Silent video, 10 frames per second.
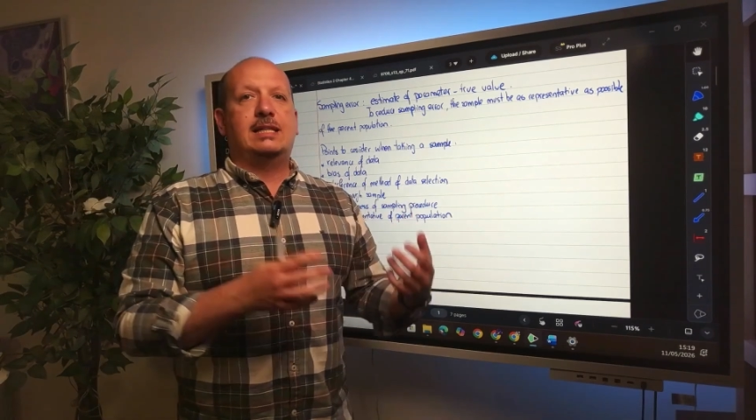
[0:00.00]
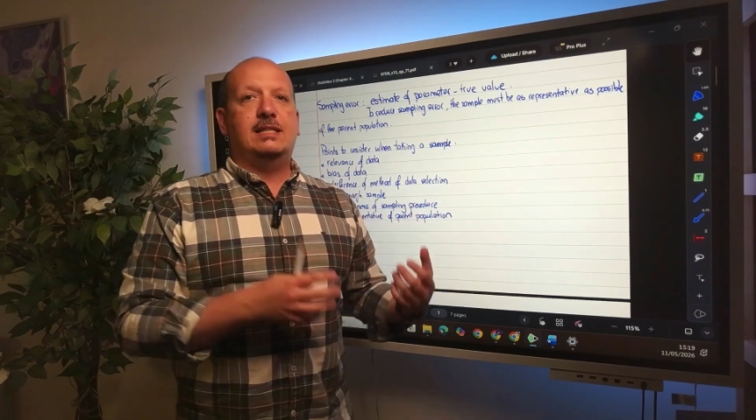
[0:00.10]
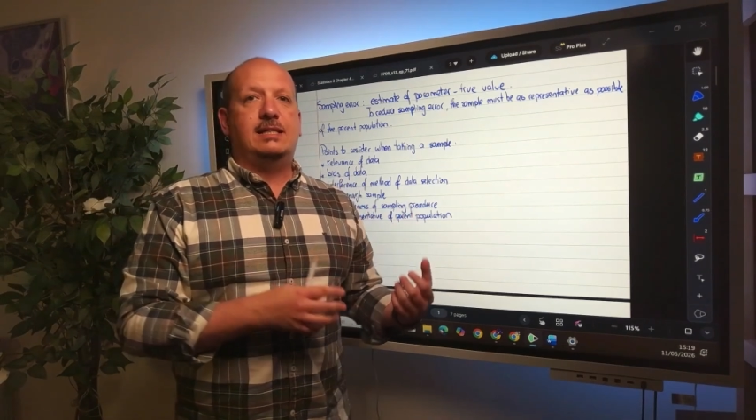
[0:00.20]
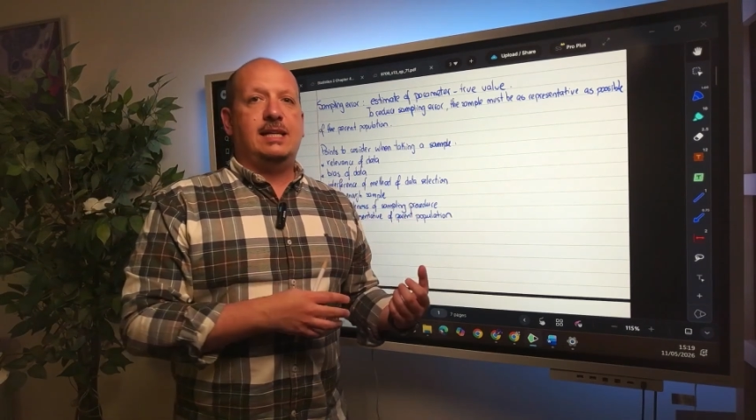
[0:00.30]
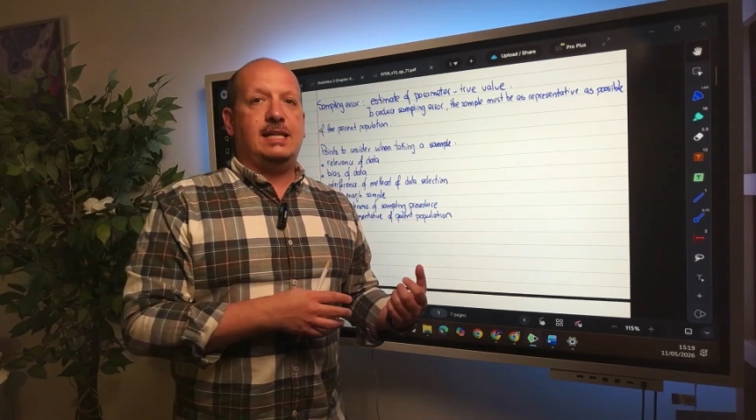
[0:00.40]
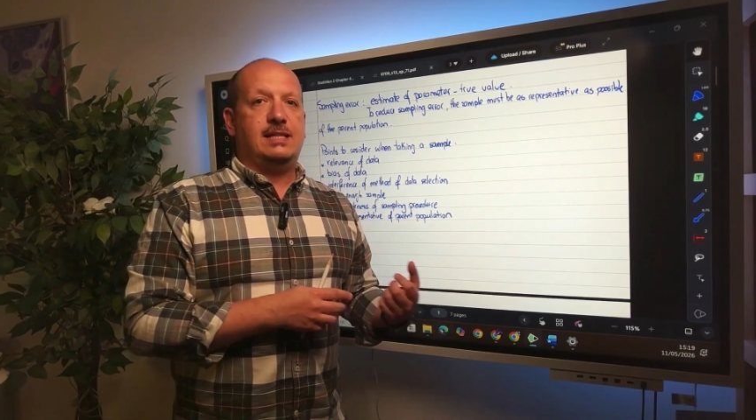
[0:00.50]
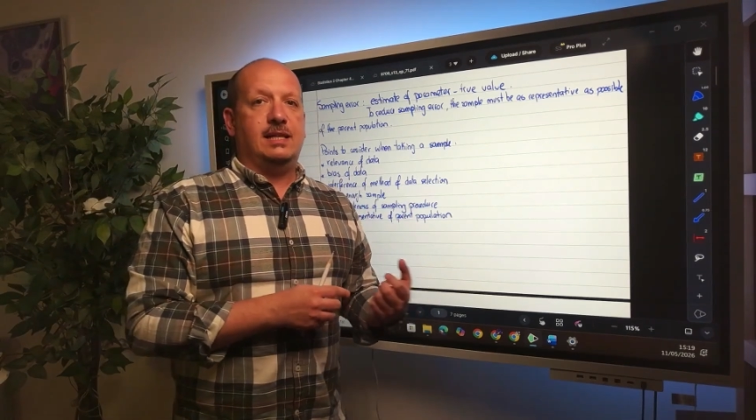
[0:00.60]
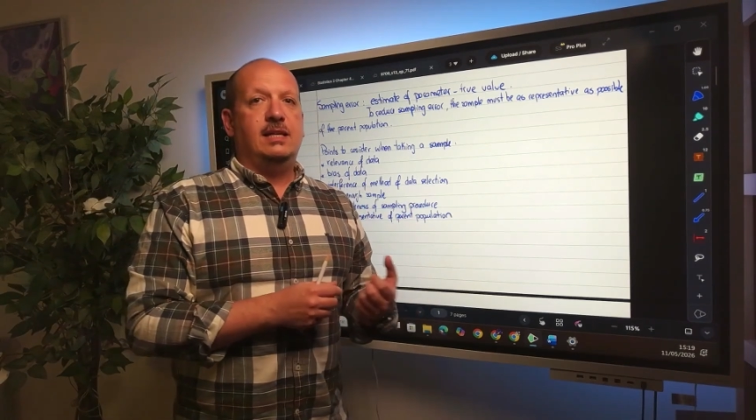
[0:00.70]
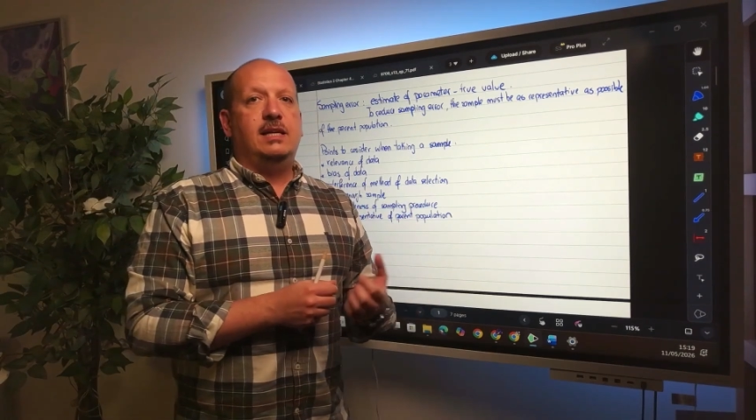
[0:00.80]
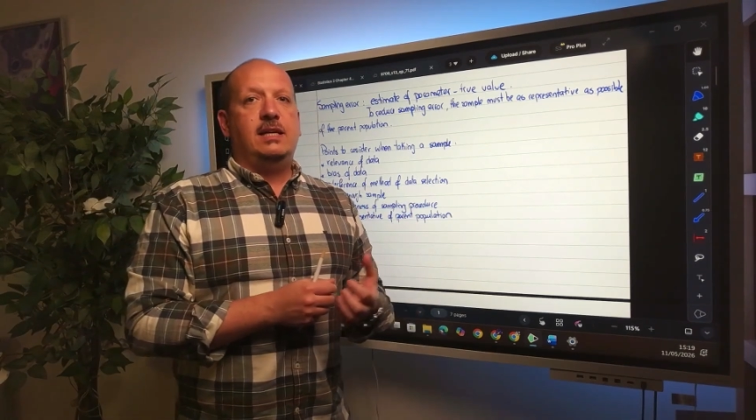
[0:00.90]
the data
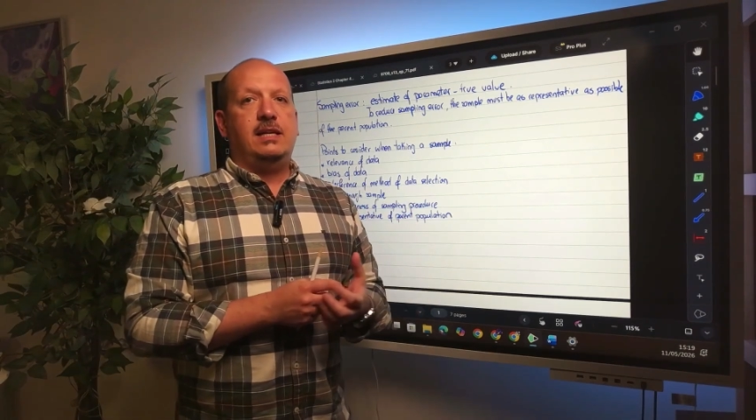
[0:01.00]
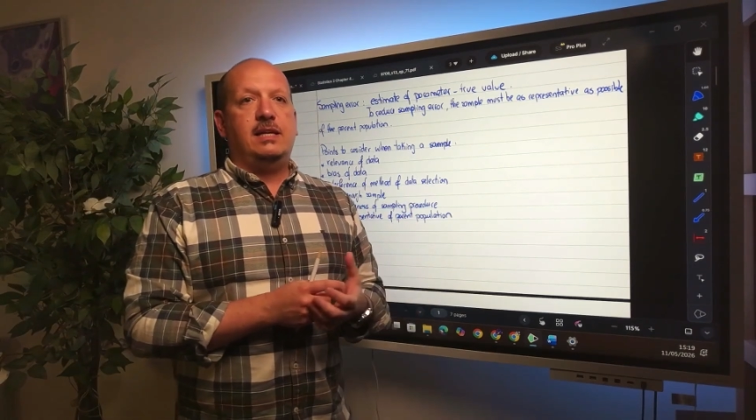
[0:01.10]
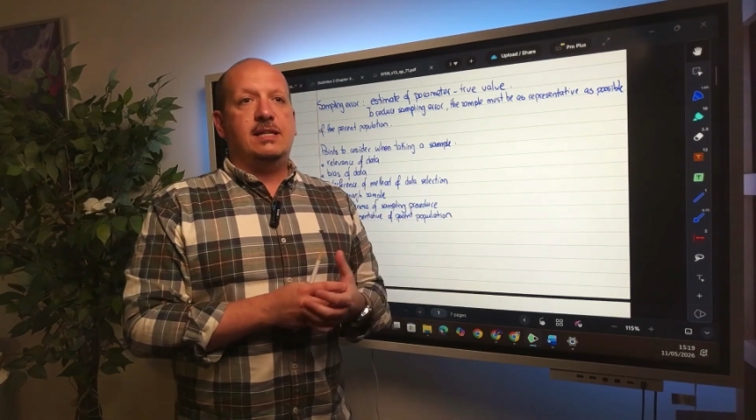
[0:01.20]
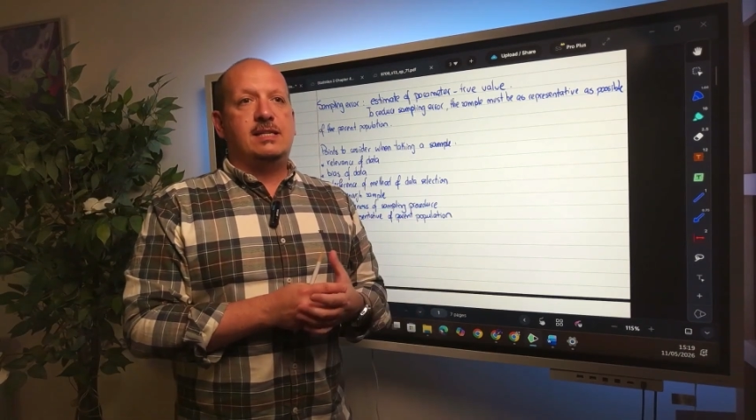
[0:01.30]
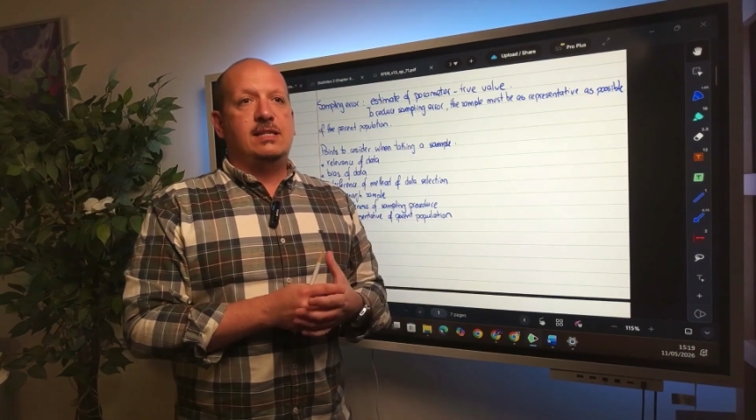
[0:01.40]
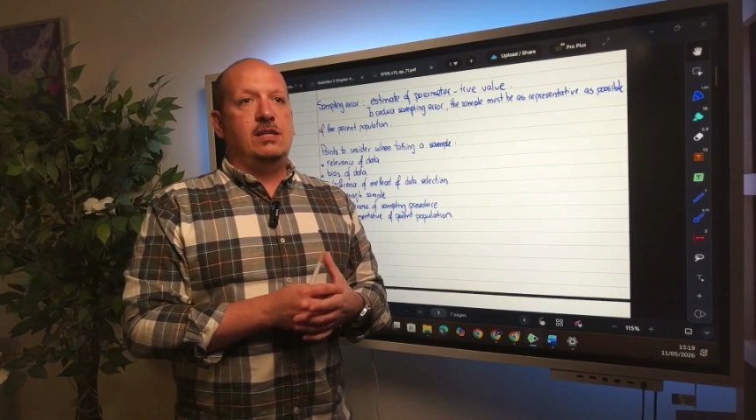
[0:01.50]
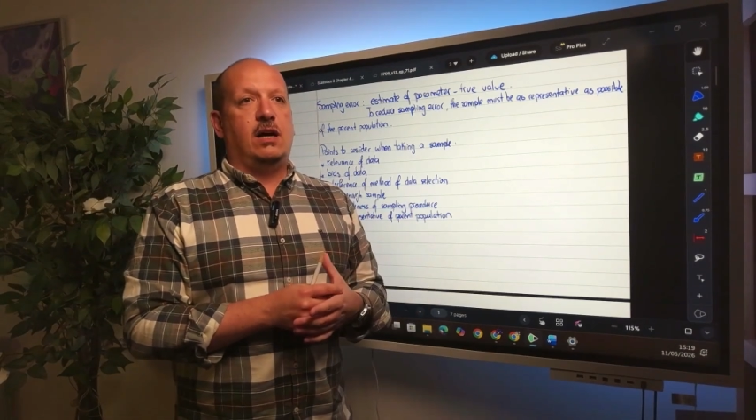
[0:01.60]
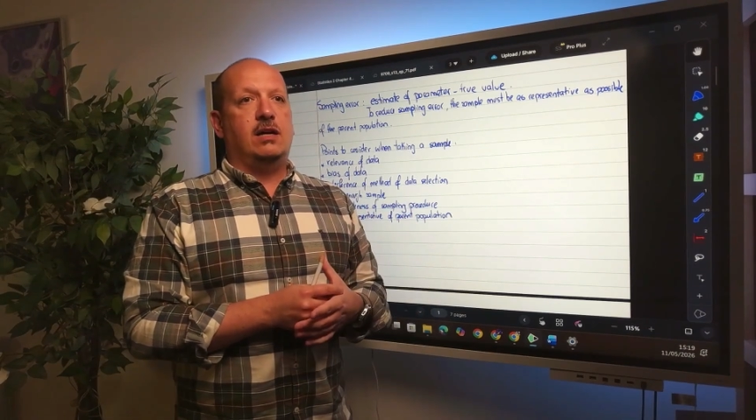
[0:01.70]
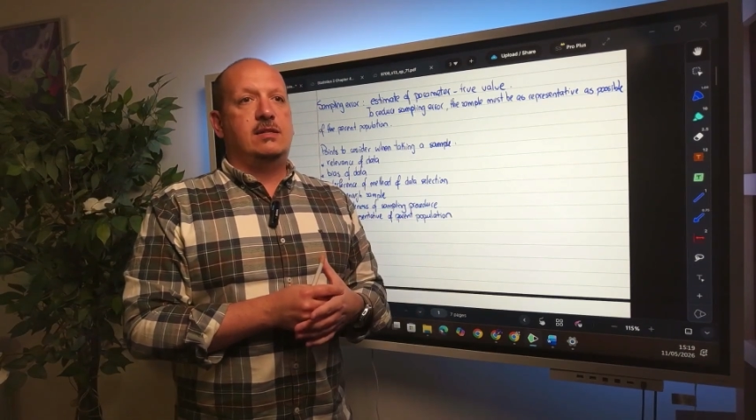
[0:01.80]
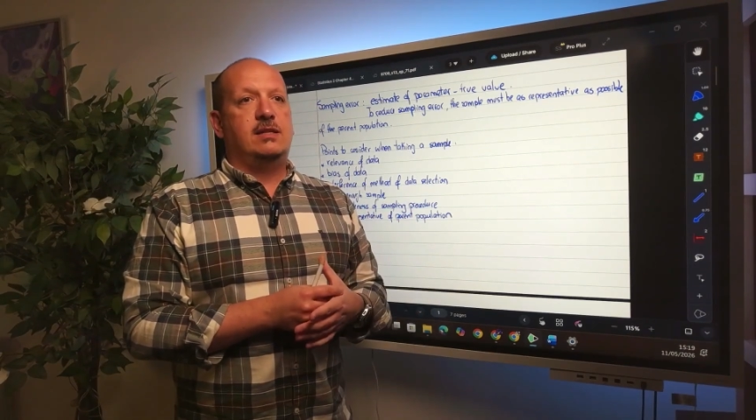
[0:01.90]
is not